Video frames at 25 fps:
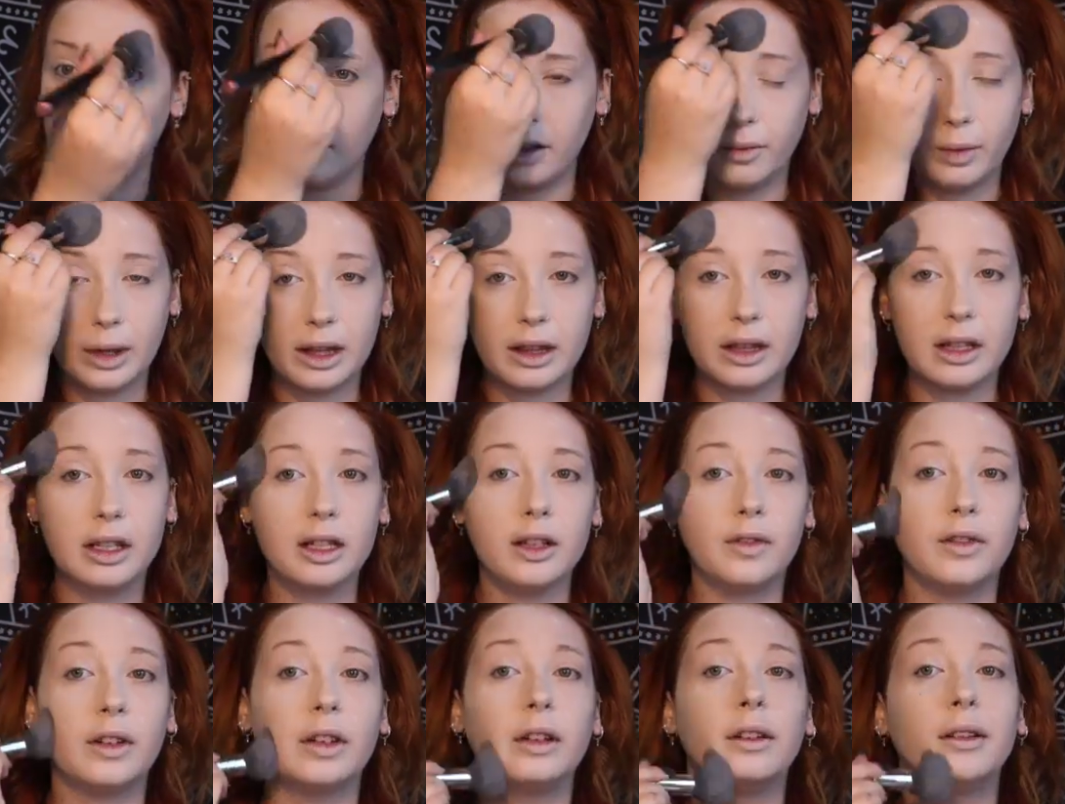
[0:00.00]
with the
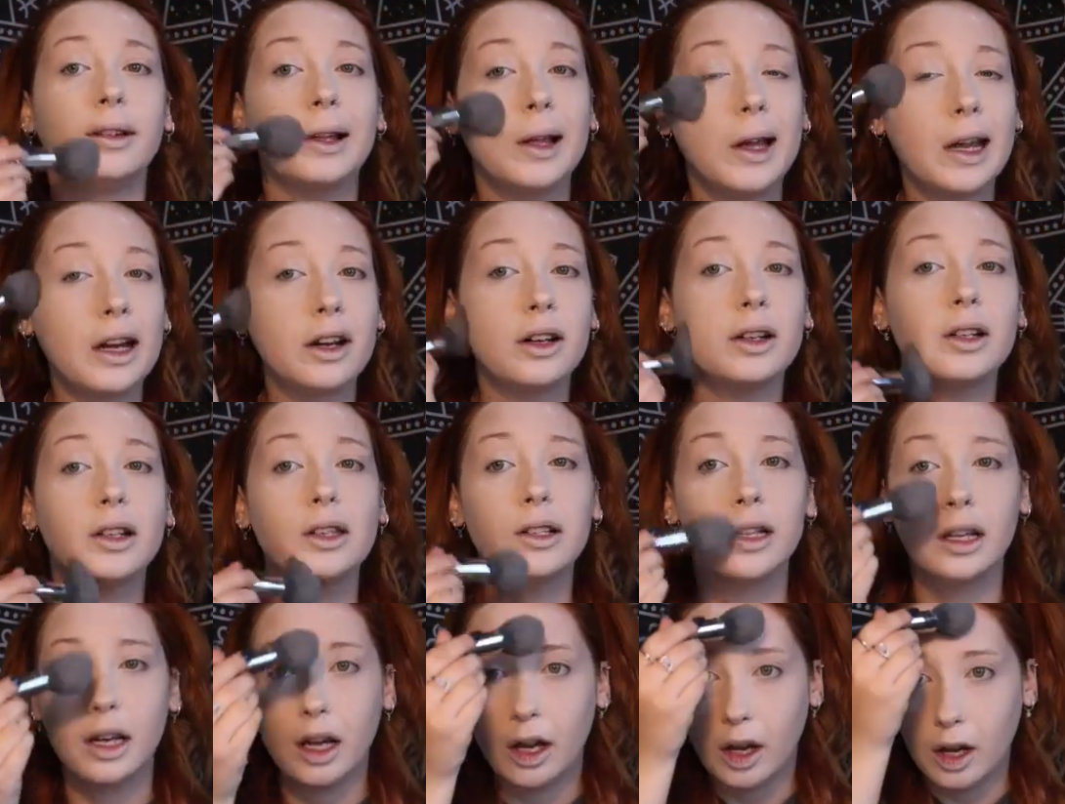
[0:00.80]
different layers.
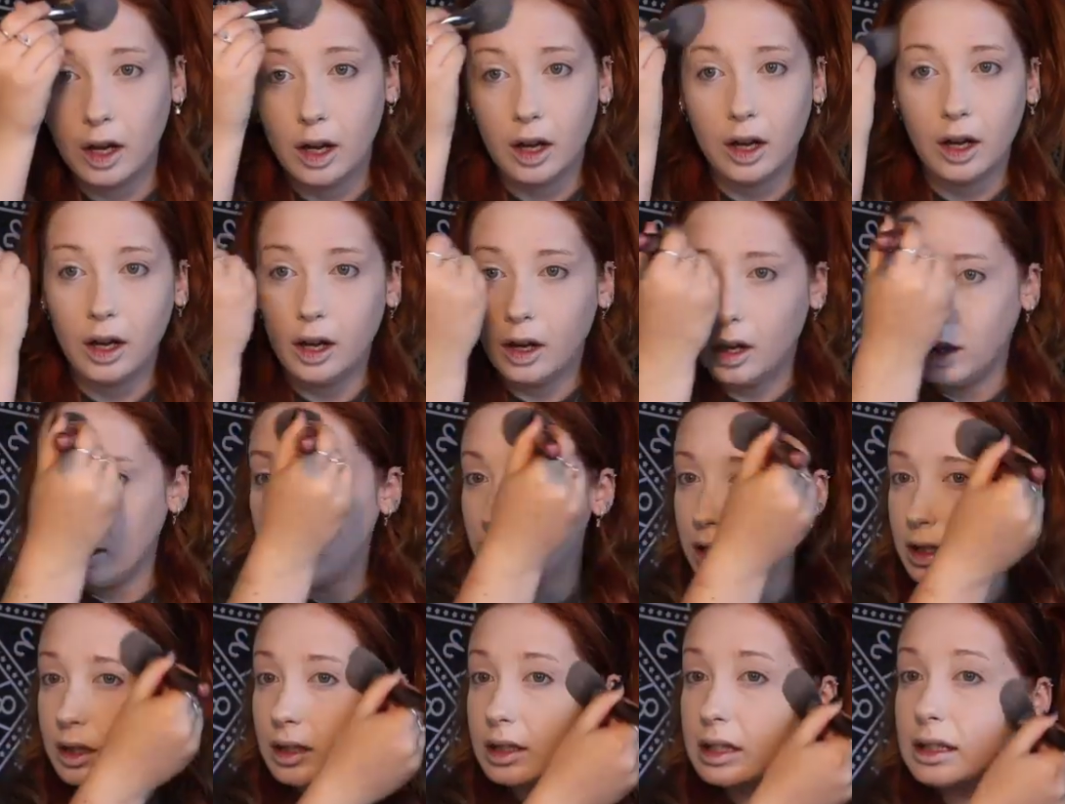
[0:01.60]

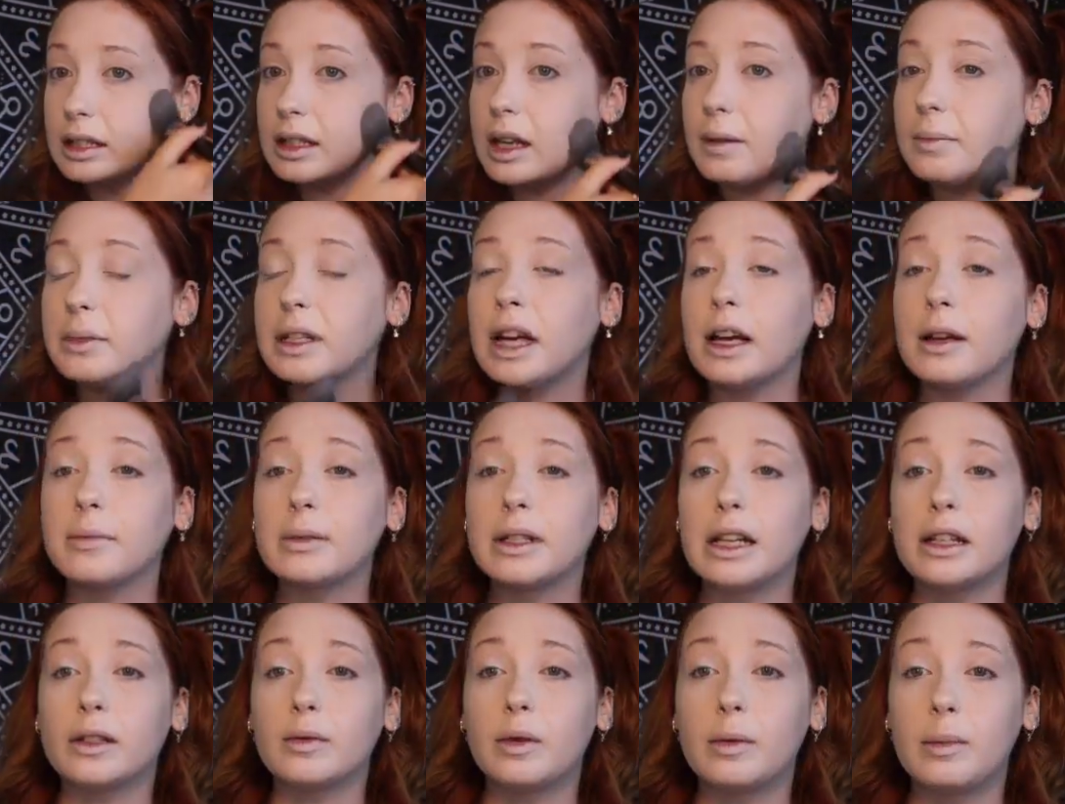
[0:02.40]
Sometimes,
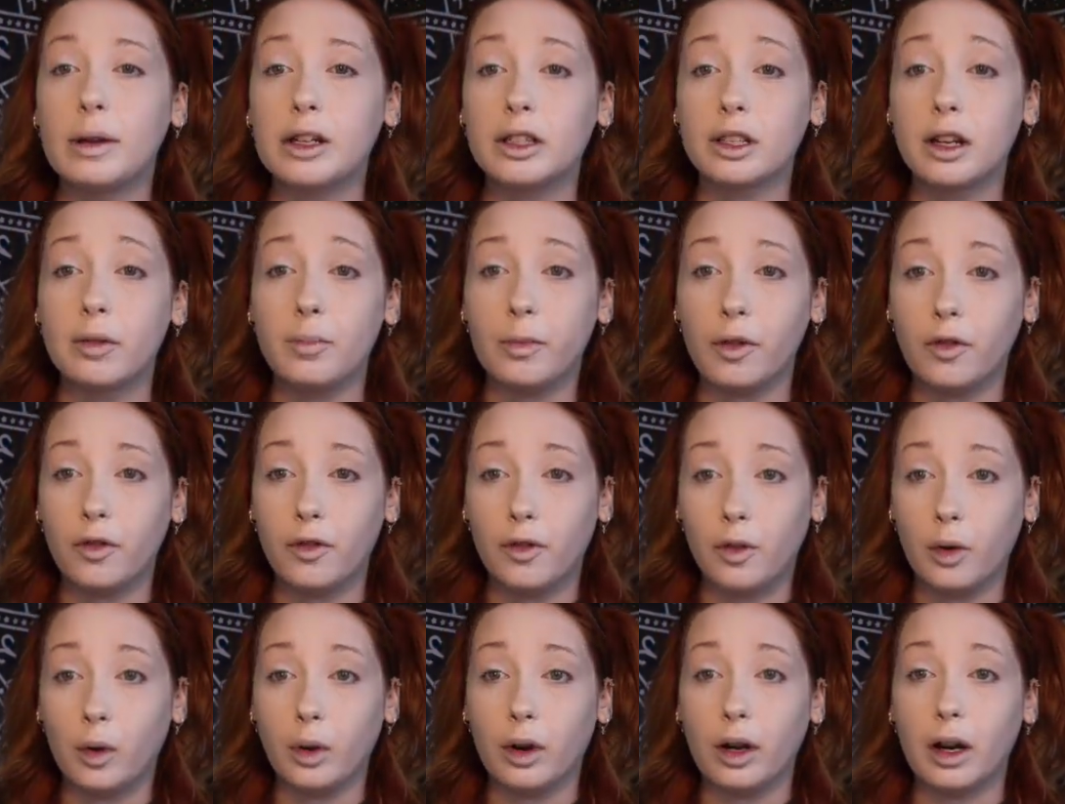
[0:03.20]
as we mentioned
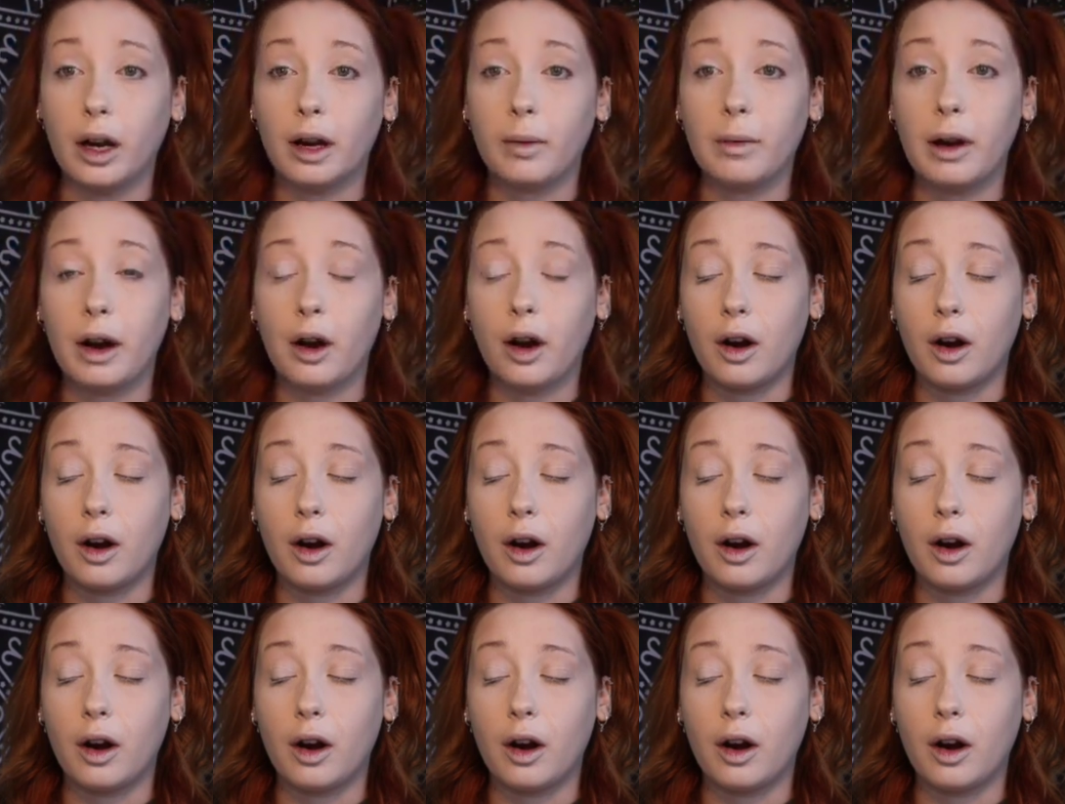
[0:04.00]
before,